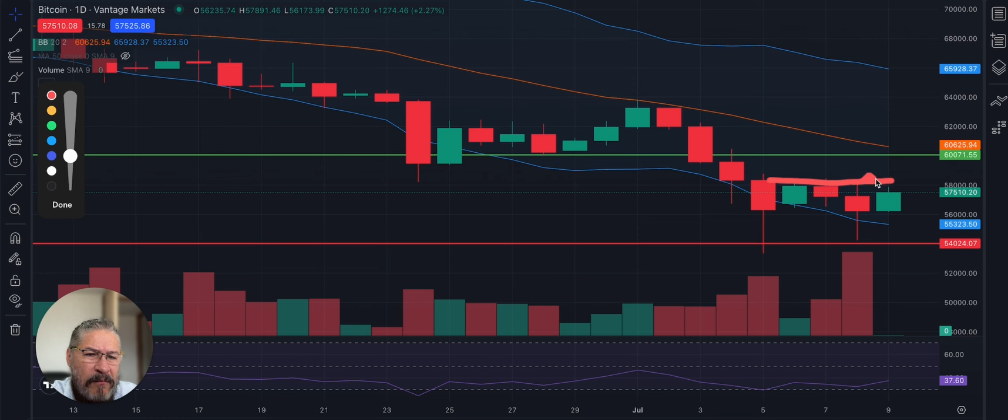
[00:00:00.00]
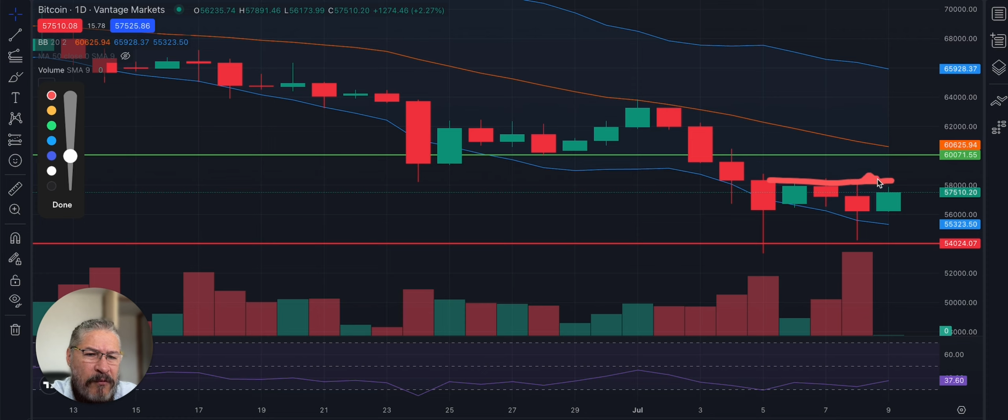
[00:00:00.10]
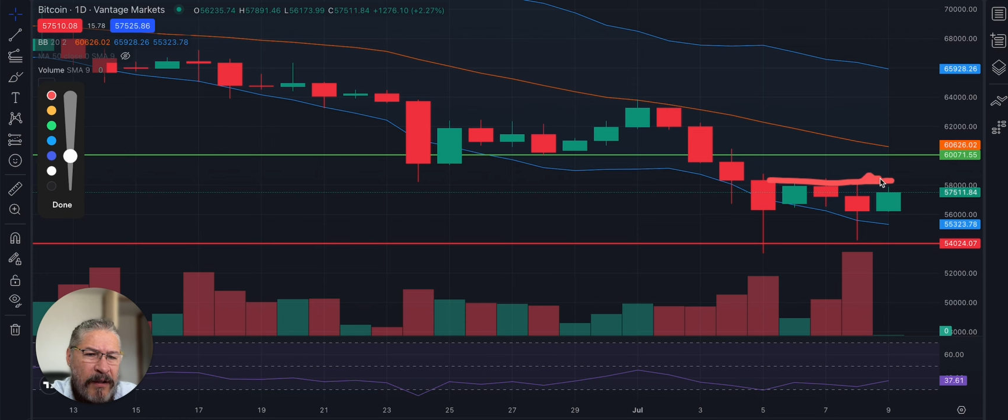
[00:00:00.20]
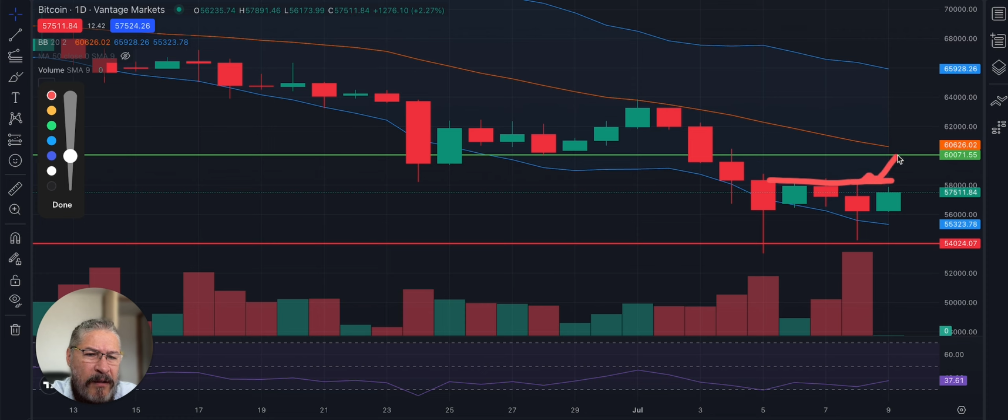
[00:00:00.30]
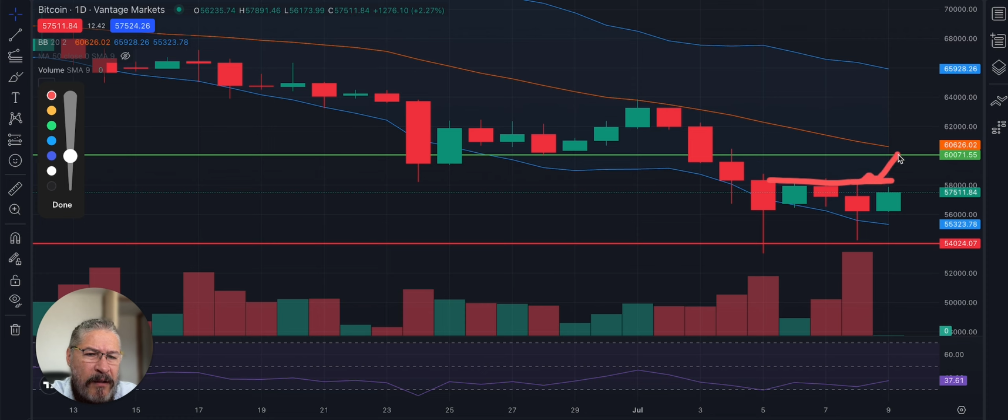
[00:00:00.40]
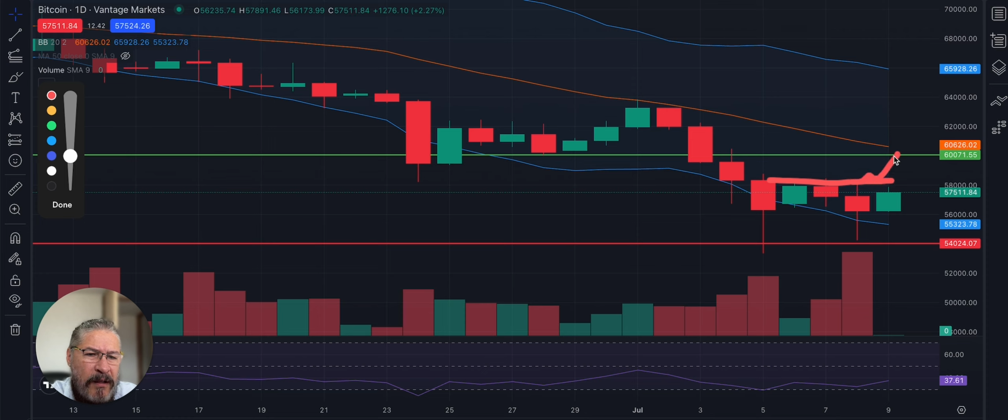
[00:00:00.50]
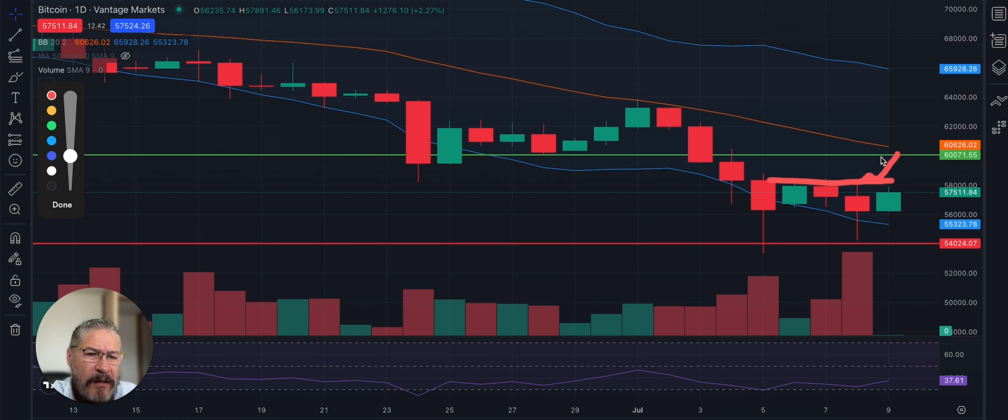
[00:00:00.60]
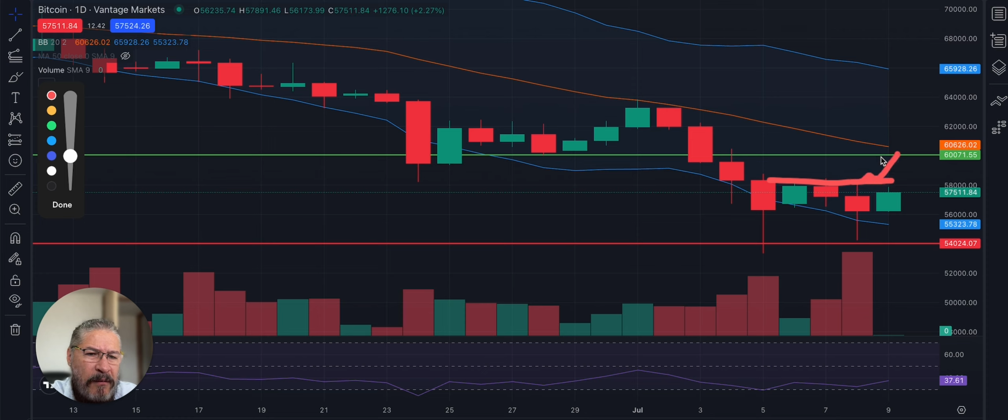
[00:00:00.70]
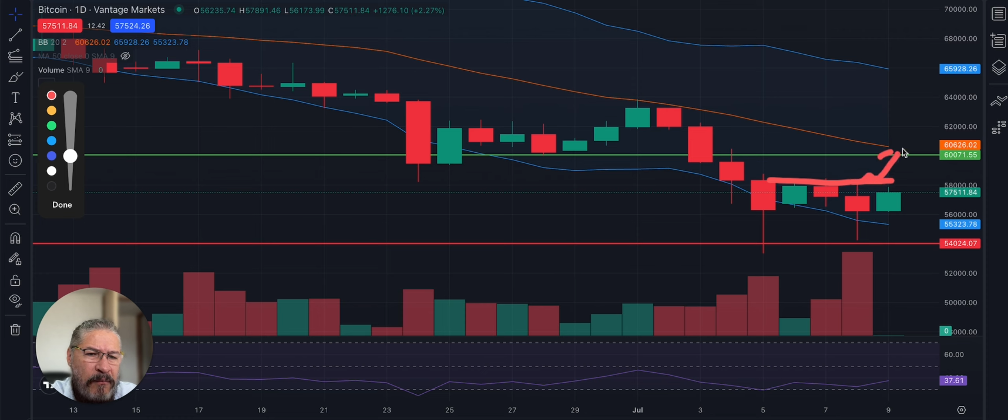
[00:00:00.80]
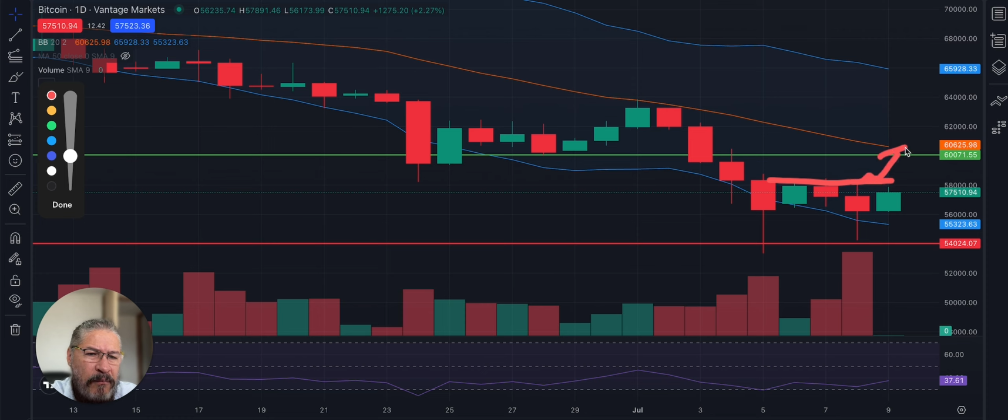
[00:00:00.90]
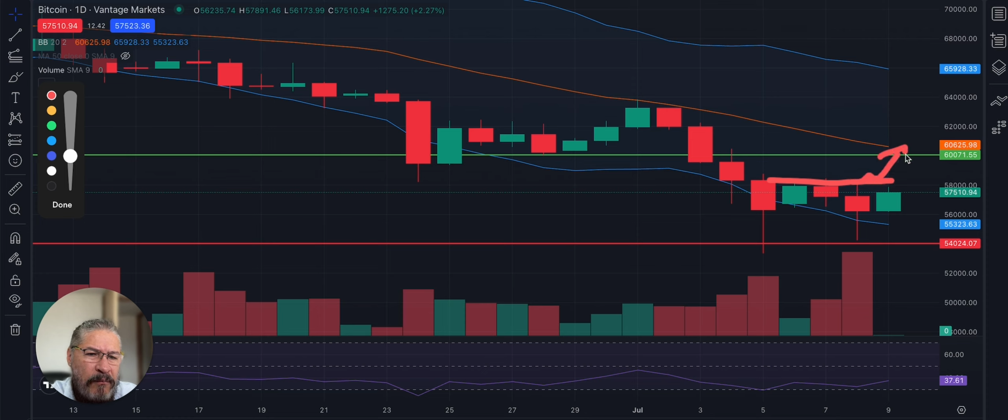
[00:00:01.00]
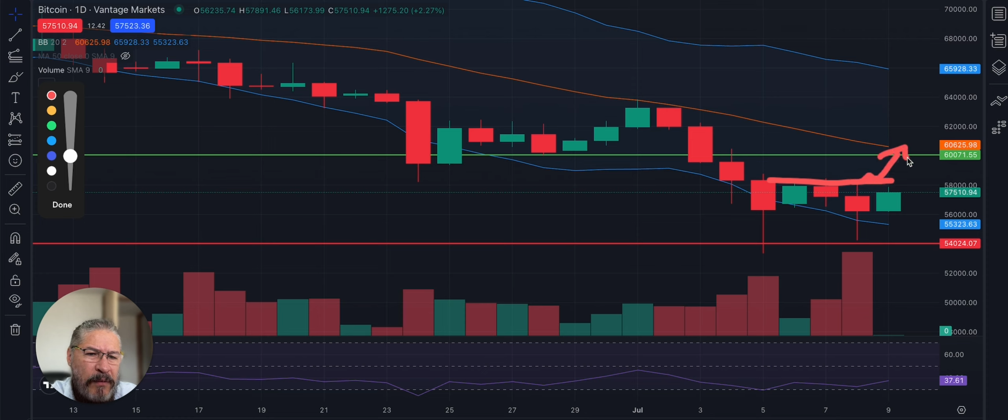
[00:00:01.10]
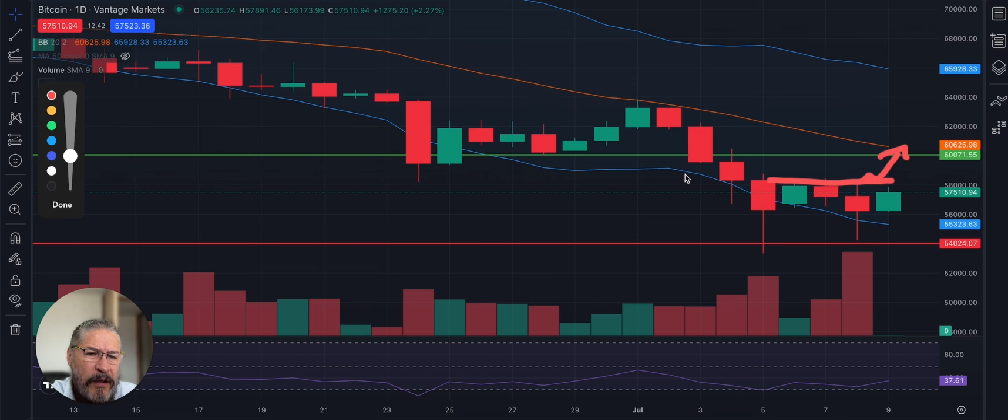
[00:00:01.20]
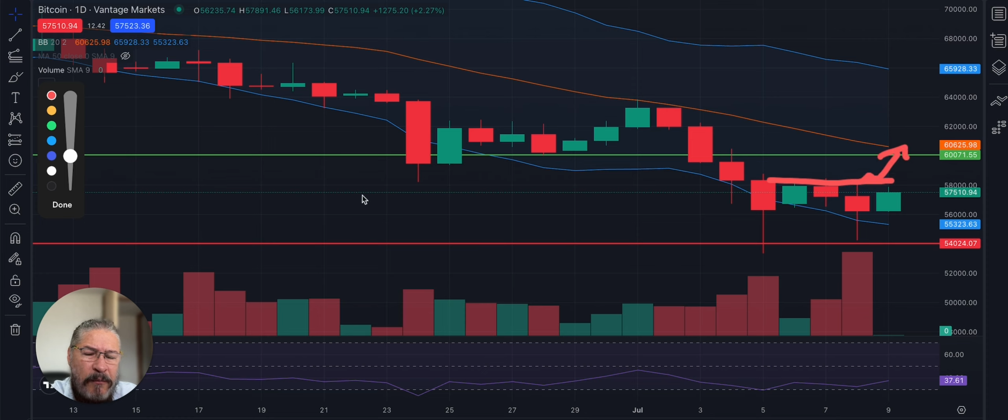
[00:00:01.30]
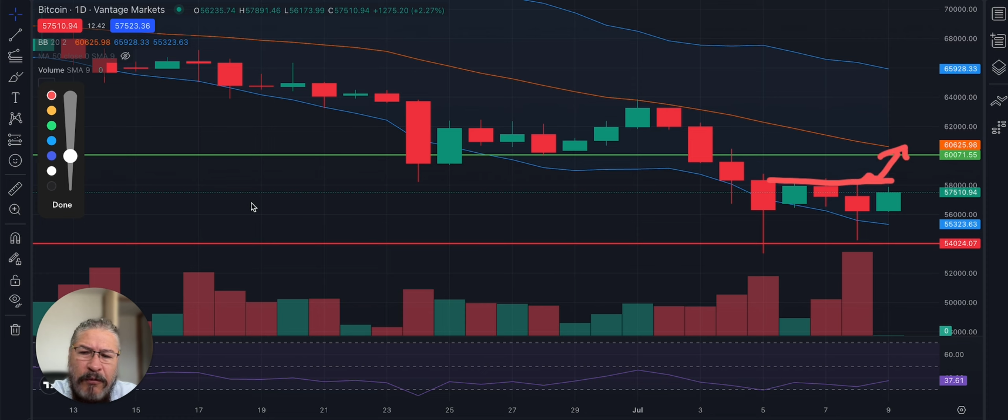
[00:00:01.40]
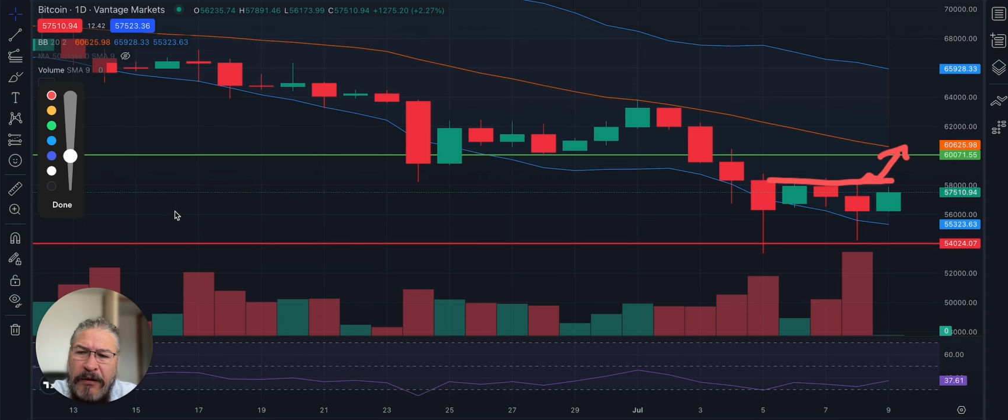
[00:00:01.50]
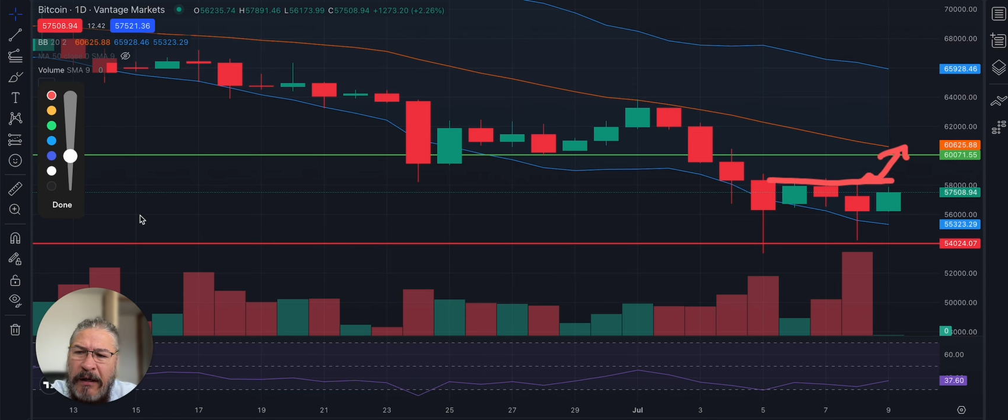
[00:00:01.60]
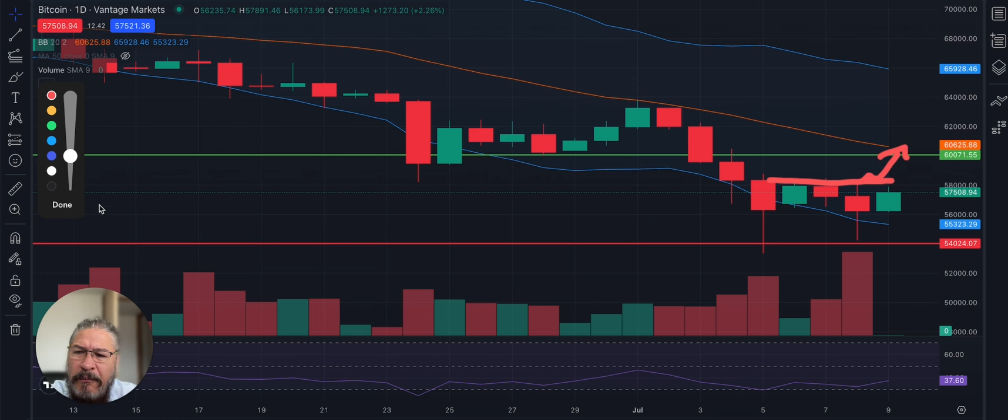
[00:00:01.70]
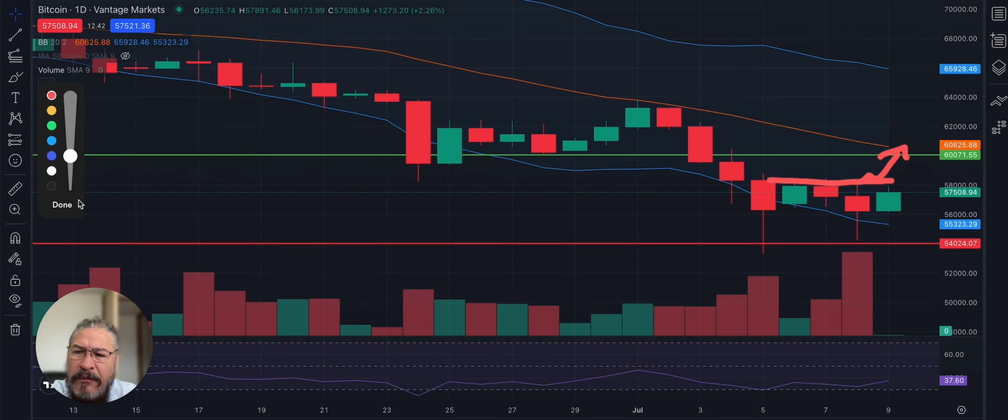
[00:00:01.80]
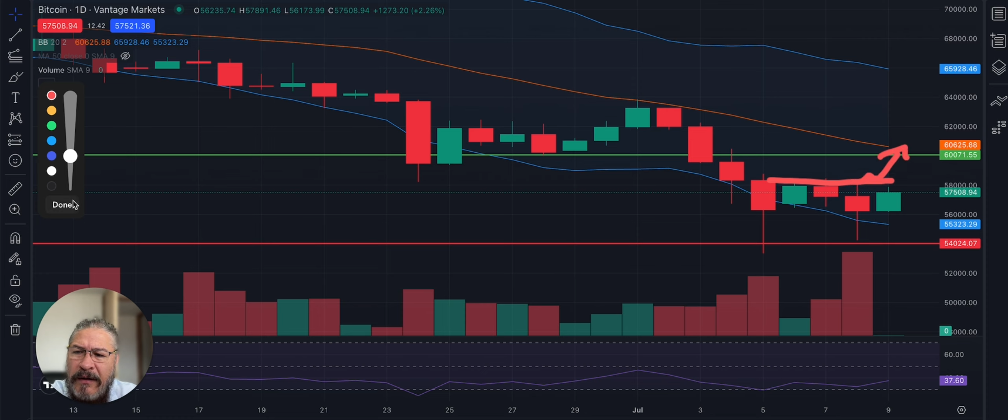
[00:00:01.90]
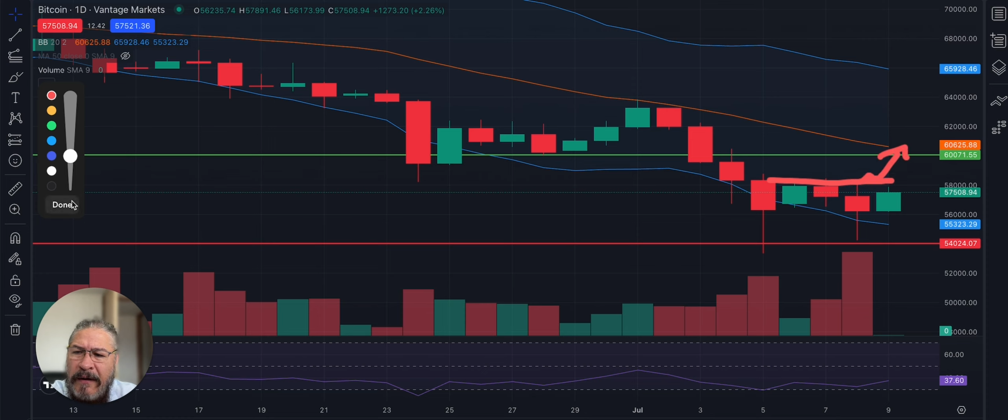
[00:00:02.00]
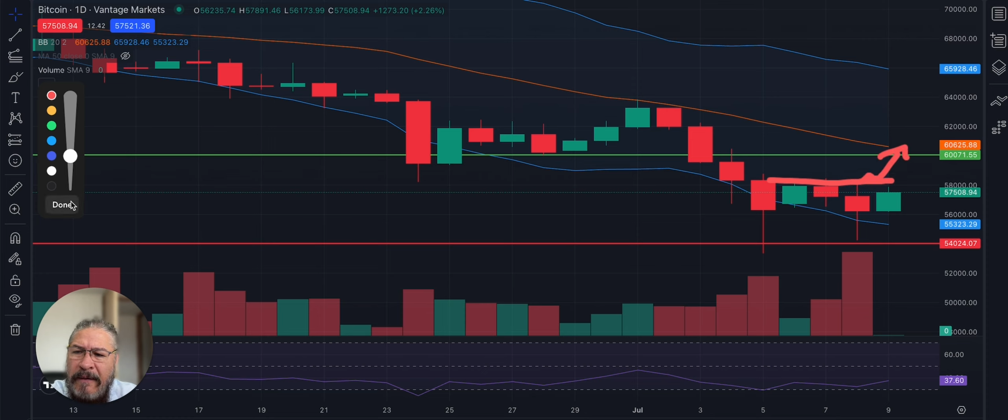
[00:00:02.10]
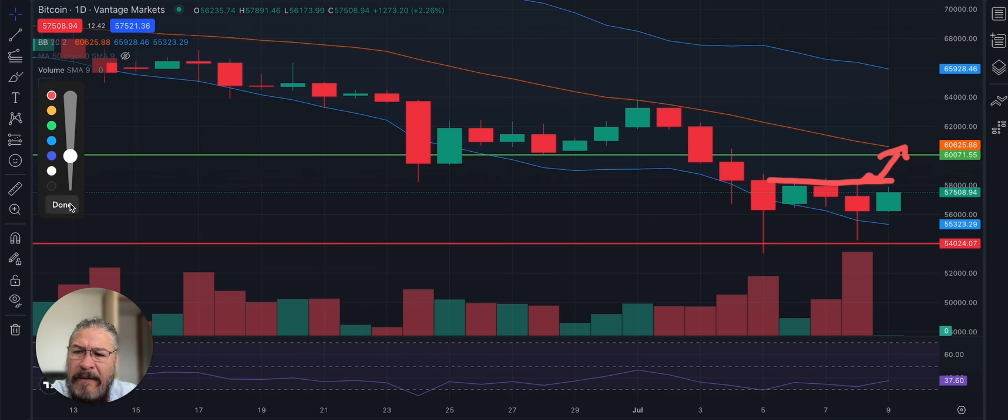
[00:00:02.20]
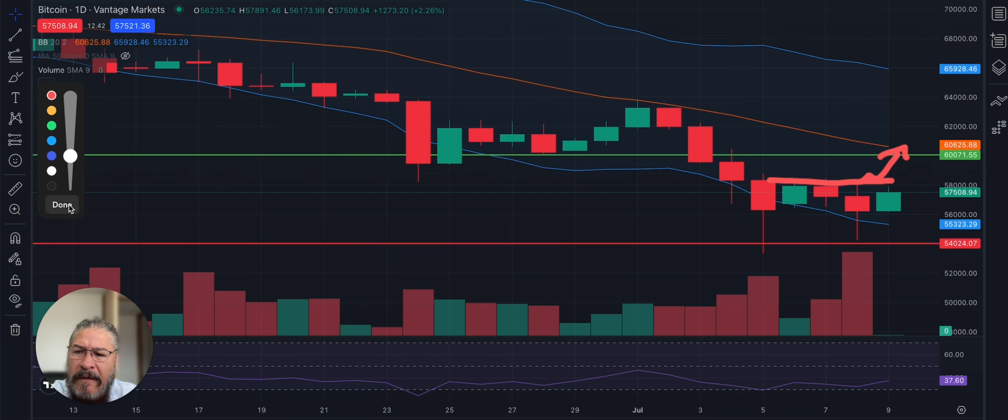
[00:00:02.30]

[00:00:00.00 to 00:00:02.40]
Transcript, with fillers: trend and break up to the upside.